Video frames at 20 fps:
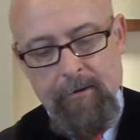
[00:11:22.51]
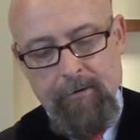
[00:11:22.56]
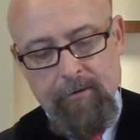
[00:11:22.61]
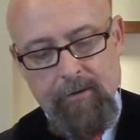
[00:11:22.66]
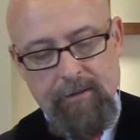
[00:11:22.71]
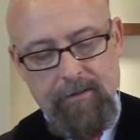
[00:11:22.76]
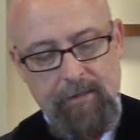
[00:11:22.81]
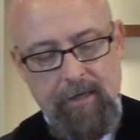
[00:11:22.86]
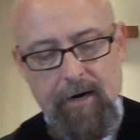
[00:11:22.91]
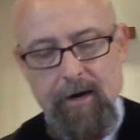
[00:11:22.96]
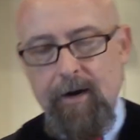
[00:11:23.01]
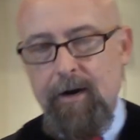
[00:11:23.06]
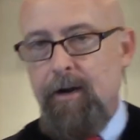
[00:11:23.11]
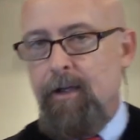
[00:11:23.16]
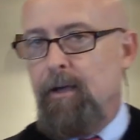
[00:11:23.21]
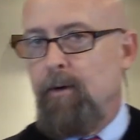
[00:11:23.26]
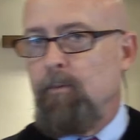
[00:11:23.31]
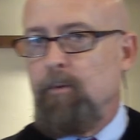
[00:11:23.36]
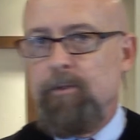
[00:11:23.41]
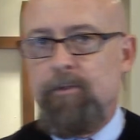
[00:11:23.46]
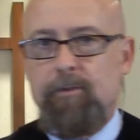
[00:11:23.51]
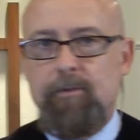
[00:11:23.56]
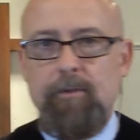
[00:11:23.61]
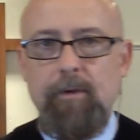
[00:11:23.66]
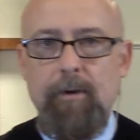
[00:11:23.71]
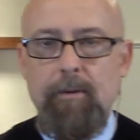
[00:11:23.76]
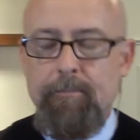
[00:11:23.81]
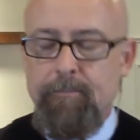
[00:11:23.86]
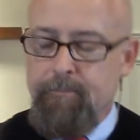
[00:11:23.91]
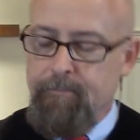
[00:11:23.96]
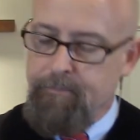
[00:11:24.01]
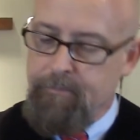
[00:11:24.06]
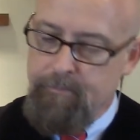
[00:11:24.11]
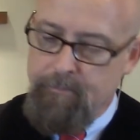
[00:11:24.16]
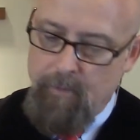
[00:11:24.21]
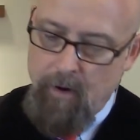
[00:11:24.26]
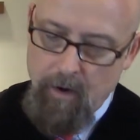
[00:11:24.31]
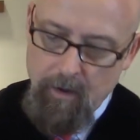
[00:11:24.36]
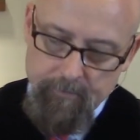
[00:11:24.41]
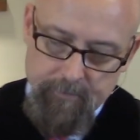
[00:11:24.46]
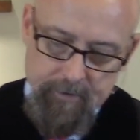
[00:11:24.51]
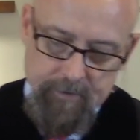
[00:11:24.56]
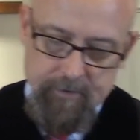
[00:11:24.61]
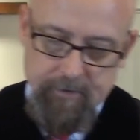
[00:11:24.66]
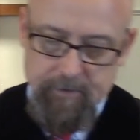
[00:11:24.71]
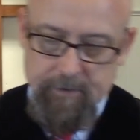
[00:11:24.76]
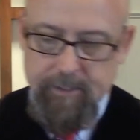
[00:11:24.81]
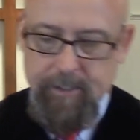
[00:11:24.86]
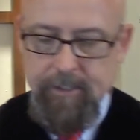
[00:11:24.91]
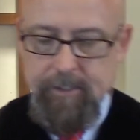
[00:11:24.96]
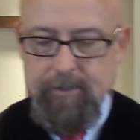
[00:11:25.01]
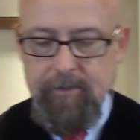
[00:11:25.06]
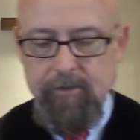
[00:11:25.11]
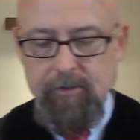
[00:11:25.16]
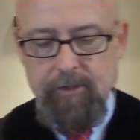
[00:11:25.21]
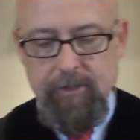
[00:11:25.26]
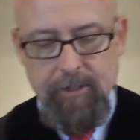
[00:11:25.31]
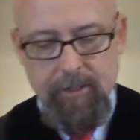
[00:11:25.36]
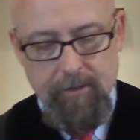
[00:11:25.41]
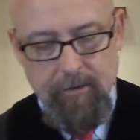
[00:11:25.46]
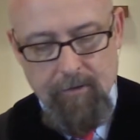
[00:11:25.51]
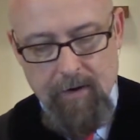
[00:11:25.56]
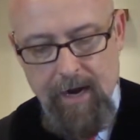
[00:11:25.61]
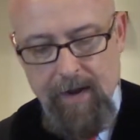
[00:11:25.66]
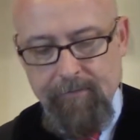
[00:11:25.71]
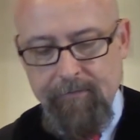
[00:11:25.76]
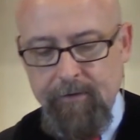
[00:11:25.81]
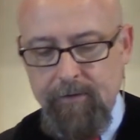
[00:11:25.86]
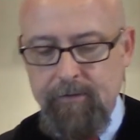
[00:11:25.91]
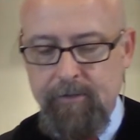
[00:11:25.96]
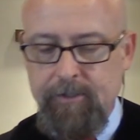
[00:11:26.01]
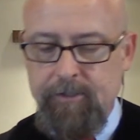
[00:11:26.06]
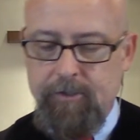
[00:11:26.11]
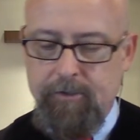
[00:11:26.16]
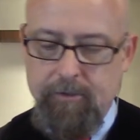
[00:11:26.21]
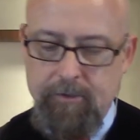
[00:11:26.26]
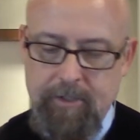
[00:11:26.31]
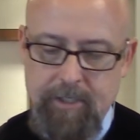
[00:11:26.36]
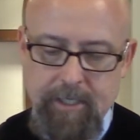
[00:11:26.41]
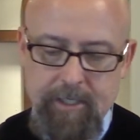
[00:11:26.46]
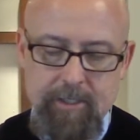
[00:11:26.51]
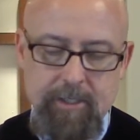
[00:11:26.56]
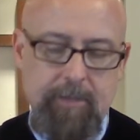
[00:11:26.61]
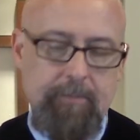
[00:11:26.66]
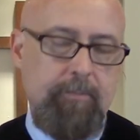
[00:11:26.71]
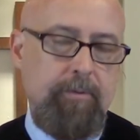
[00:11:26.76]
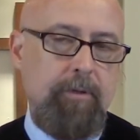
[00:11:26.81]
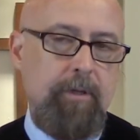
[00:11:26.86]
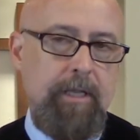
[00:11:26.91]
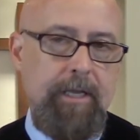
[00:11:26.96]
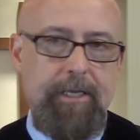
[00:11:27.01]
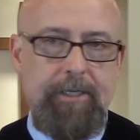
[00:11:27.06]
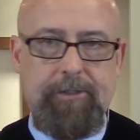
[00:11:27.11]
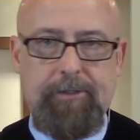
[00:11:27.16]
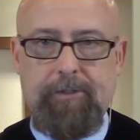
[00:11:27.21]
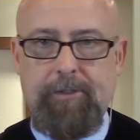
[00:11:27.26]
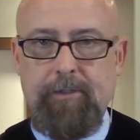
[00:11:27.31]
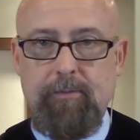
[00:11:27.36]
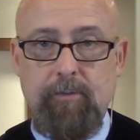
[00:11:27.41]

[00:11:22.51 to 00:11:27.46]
This area was um, marvelously geographically strategic place.